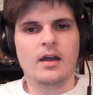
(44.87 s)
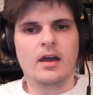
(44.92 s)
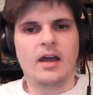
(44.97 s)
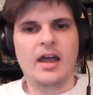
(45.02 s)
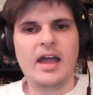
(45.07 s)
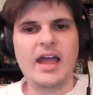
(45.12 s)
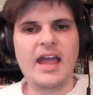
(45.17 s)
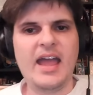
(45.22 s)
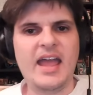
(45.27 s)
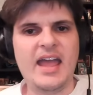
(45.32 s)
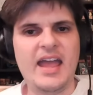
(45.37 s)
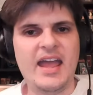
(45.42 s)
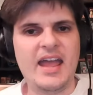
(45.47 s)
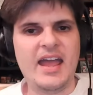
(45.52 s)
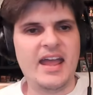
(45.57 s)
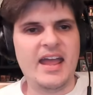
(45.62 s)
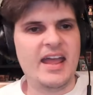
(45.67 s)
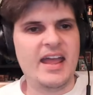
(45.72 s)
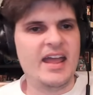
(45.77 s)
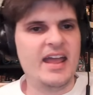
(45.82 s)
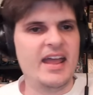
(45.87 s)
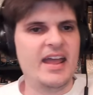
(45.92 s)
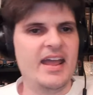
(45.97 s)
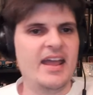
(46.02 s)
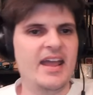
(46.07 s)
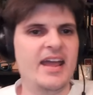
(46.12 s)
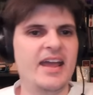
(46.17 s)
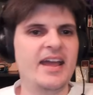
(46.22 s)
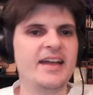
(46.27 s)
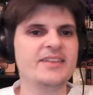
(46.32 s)

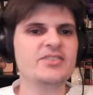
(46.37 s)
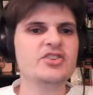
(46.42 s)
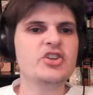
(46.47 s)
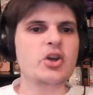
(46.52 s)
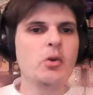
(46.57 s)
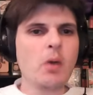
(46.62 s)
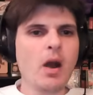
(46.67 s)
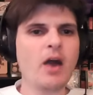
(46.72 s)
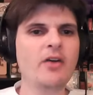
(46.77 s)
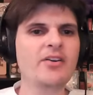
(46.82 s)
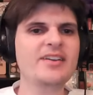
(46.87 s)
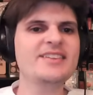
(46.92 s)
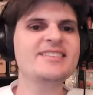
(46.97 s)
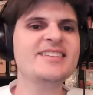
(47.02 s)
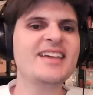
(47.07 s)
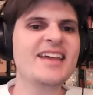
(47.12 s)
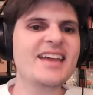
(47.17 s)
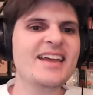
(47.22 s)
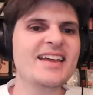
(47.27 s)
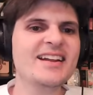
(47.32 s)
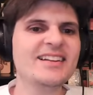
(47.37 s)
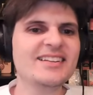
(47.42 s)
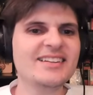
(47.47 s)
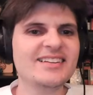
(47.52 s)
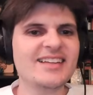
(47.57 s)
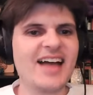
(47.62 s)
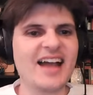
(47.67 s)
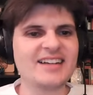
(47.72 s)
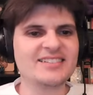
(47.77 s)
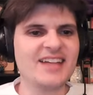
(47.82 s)
And you are indeed
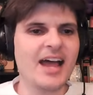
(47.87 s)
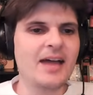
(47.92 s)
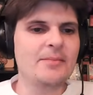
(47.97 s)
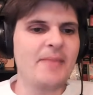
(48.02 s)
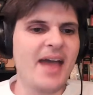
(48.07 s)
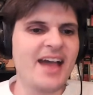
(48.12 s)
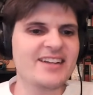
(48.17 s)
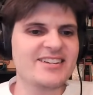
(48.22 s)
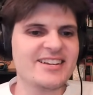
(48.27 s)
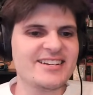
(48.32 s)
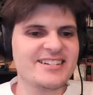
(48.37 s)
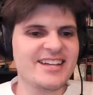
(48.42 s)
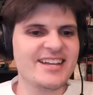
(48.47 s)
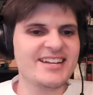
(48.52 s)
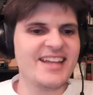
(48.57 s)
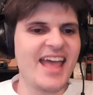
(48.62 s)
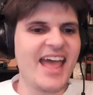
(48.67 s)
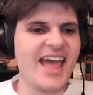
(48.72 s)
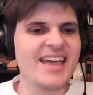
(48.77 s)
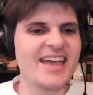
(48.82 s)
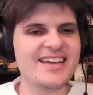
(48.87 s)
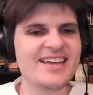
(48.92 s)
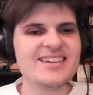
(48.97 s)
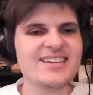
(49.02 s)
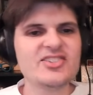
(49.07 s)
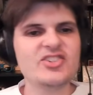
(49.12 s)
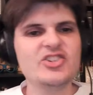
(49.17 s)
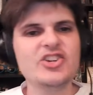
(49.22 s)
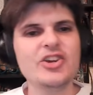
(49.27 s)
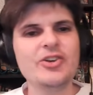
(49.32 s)
locked on magic. Today
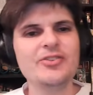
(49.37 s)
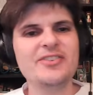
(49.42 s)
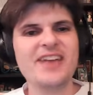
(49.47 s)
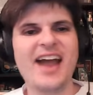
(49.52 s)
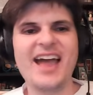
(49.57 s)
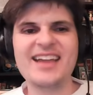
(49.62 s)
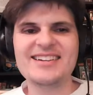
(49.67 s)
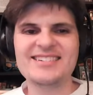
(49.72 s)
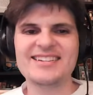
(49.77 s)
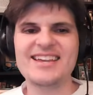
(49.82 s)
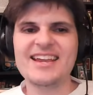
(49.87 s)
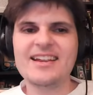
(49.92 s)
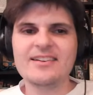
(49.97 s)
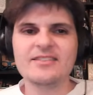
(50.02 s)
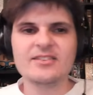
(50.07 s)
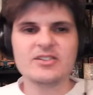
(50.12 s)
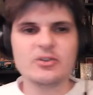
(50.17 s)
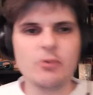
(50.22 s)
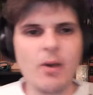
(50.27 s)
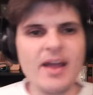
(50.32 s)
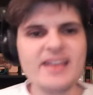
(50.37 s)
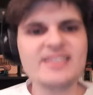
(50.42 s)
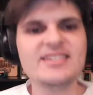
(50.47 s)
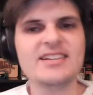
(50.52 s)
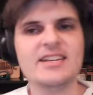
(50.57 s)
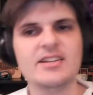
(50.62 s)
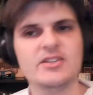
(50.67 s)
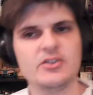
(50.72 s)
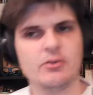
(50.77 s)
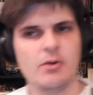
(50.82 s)
is June 19th,
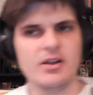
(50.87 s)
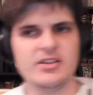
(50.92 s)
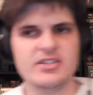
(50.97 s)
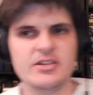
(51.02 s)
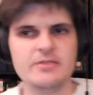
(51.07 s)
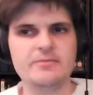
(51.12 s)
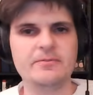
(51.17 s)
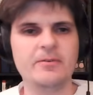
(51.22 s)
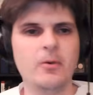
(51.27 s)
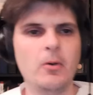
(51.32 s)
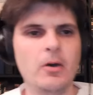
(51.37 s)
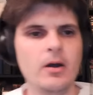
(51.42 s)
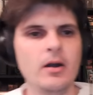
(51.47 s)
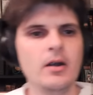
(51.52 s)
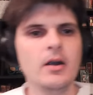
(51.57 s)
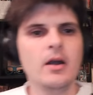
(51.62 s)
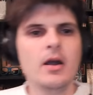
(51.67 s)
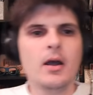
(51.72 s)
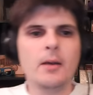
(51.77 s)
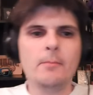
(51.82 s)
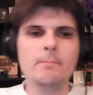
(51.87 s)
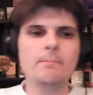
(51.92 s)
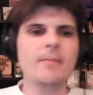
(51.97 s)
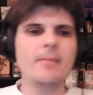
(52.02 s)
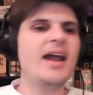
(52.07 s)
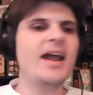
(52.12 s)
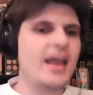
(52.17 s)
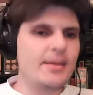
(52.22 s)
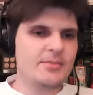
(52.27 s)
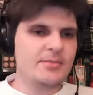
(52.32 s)
2024.
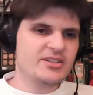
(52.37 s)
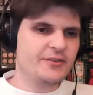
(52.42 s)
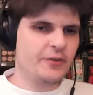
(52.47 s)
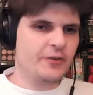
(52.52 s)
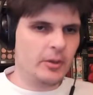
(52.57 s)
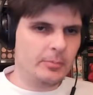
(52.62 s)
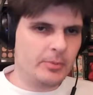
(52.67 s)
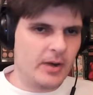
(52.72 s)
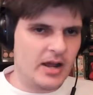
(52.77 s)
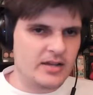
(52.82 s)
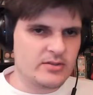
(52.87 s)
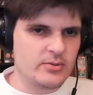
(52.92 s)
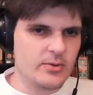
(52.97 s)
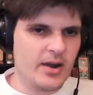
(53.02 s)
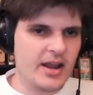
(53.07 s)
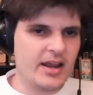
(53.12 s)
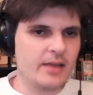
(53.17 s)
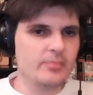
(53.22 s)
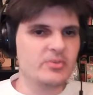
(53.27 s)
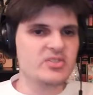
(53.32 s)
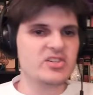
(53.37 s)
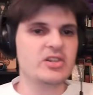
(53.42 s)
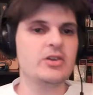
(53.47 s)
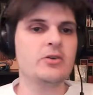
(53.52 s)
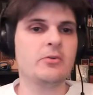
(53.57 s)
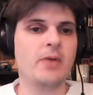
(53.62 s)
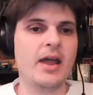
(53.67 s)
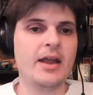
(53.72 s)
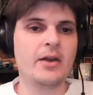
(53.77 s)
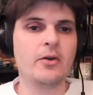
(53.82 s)
My name is Philip Rossman. I'm the
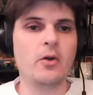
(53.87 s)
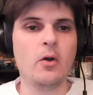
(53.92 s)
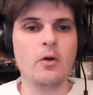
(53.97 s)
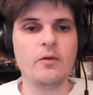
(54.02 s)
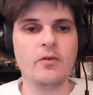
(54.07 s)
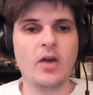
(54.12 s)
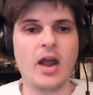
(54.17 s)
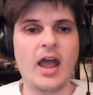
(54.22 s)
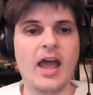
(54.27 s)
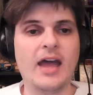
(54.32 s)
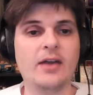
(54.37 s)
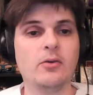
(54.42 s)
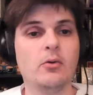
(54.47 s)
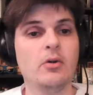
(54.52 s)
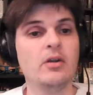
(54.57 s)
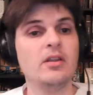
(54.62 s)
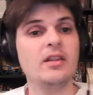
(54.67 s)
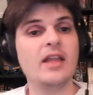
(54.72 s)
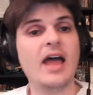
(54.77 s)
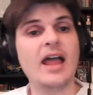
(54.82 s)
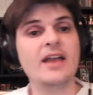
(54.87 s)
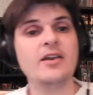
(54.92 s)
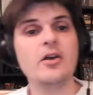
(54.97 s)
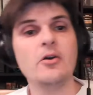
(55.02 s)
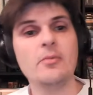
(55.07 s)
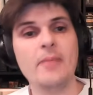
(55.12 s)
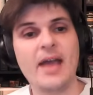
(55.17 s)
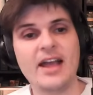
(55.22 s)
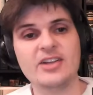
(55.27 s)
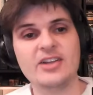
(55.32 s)
senior writer over at
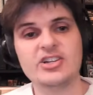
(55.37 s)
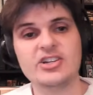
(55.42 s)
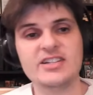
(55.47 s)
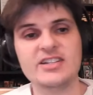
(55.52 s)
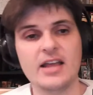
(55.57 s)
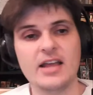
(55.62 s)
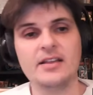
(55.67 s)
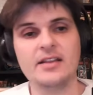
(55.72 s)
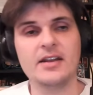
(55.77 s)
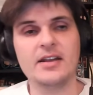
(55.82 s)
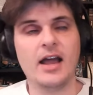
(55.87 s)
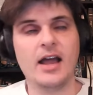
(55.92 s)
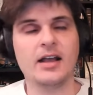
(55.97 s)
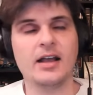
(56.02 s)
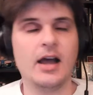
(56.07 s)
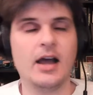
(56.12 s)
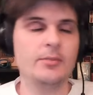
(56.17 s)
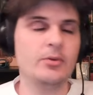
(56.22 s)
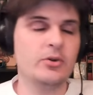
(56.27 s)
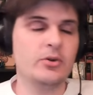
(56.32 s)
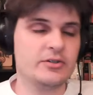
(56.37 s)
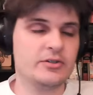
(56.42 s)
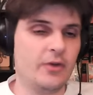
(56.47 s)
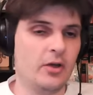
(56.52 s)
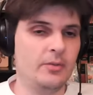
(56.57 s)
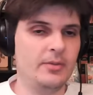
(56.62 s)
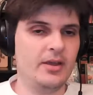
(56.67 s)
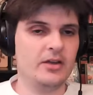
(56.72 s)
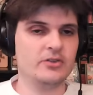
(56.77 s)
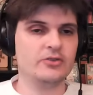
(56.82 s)
OrlandoMagicDaily.com. Of course,
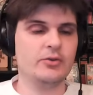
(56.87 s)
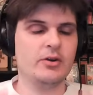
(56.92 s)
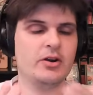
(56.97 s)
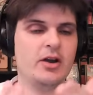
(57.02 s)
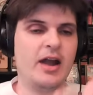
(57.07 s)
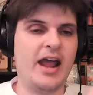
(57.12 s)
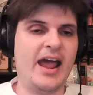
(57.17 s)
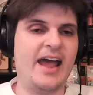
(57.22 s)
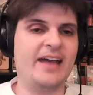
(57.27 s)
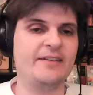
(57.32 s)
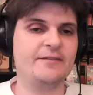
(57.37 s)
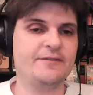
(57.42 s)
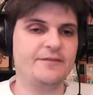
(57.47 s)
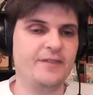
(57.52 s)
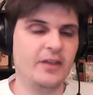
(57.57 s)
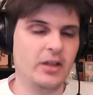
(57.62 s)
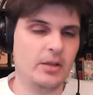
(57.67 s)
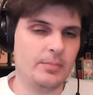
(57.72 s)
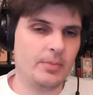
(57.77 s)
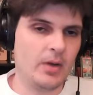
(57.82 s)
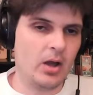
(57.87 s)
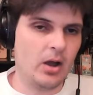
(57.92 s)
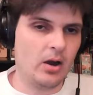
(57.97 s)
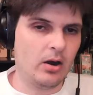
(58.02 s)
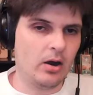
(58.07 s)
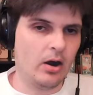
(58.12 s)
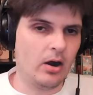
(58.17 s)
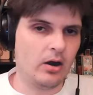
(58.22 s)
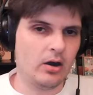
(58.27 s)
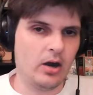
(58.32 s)
follow me on Twitter at
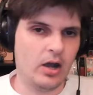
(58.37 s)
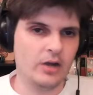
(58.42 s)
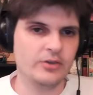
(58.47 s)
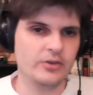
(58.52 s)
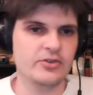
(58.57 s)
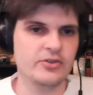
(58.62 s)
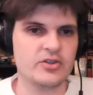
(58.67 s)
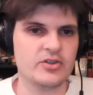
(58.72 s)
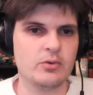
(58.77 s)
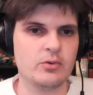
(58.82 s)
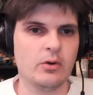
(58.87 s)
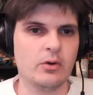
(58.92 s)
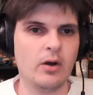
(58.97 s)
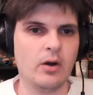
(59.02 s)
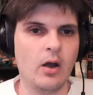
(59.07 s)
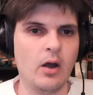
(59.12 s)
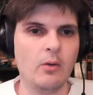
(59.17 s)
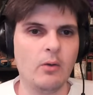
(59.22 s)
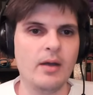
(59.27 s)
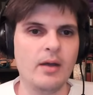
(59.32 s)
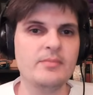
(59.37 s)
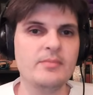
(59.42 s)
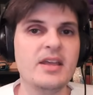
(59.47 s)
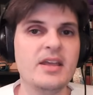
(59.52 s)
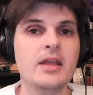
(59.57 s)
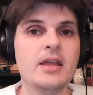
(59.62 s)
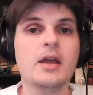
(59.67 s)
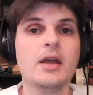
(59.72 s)
PhilipRR underscore OMD.